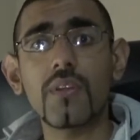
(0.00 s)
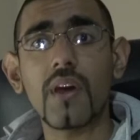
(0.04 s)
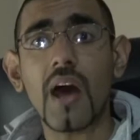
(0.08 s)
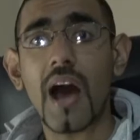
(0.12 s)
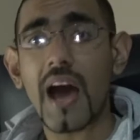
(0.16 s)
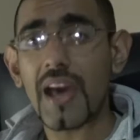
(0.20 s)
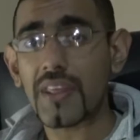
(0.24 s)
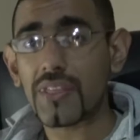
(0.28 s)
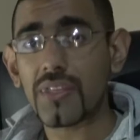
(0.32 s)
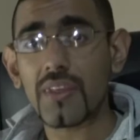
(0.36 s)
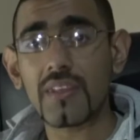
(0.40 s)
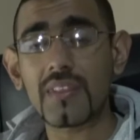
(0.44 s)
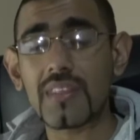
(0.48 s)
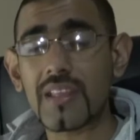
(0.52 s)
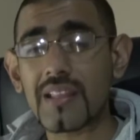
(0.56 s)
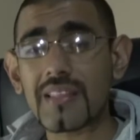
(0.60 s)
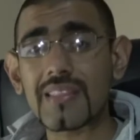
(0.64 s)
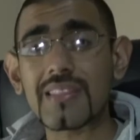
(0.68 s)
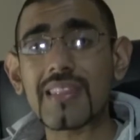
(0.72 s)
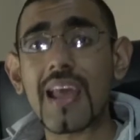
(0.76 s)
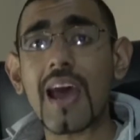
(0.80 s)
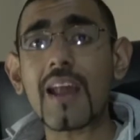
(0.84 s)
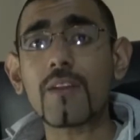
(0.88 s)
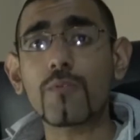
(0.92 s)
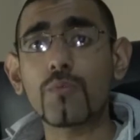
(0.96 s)
I think
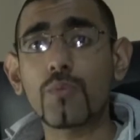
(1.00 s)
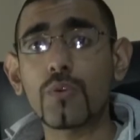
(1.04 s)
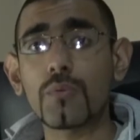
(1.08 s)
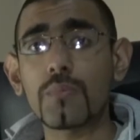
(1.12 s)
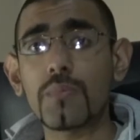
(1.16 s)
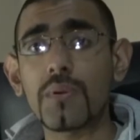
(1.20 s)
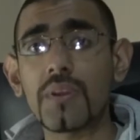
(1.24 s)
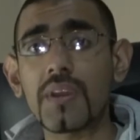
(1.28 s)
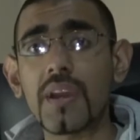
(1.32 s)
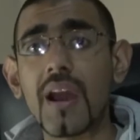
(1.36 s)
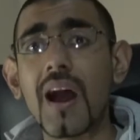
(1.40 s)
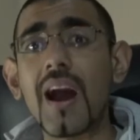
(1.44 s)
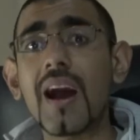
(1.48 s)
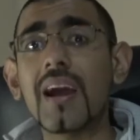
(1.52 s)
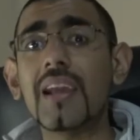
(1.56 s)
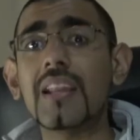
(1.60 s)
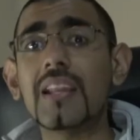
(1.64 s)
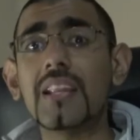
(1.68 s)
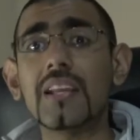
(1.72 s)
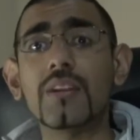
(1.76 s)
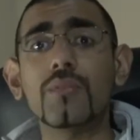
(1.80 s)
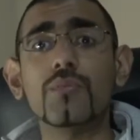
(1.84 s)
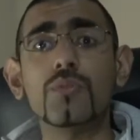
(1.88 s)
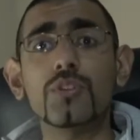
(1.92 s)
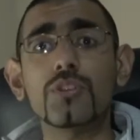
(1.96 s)
that that would be
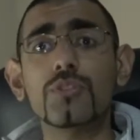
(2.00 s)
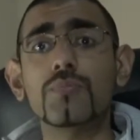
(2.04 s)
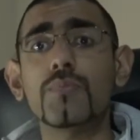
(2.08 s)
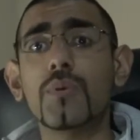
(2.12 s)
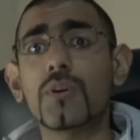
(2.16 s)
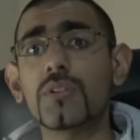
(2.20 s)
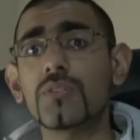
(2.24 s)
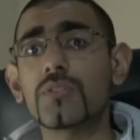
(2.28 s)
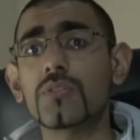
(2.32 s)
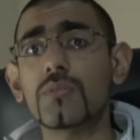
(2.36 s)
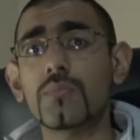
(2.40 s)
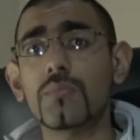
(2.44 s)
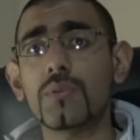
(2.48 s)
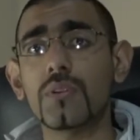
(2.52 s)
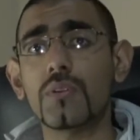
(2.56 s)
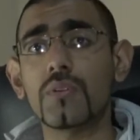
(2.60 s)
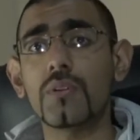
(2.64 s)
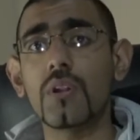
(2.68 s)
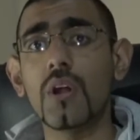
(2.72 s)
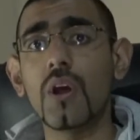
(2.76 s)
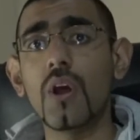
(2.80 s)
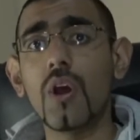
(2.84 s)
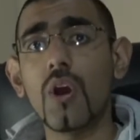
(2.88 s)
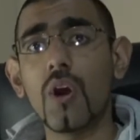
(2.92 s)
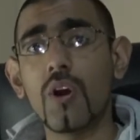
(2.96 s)
highly
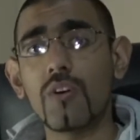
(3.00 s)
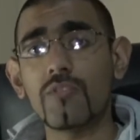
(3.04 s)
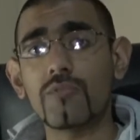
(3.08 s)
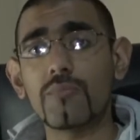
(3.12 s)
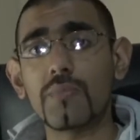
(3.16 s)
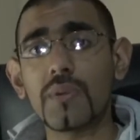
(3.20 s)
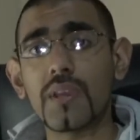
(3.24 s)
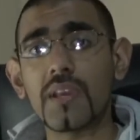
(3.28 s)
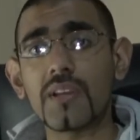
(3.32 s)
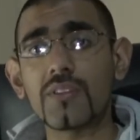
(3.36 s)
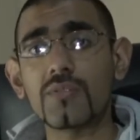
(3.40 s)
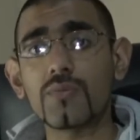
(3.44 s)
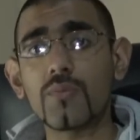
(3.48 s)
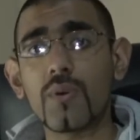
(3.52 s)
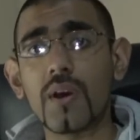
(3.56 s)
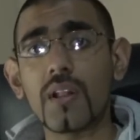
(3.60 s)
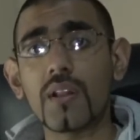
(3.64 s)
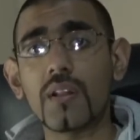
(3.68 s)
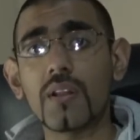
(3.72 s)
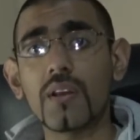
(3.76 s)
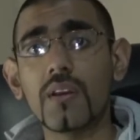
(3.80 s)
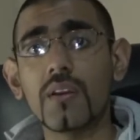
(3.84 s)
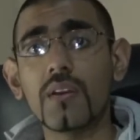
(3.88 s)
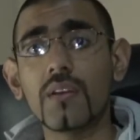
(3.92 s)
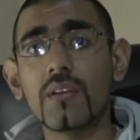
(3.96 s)
irresponsible of me as
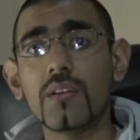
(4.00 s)
well.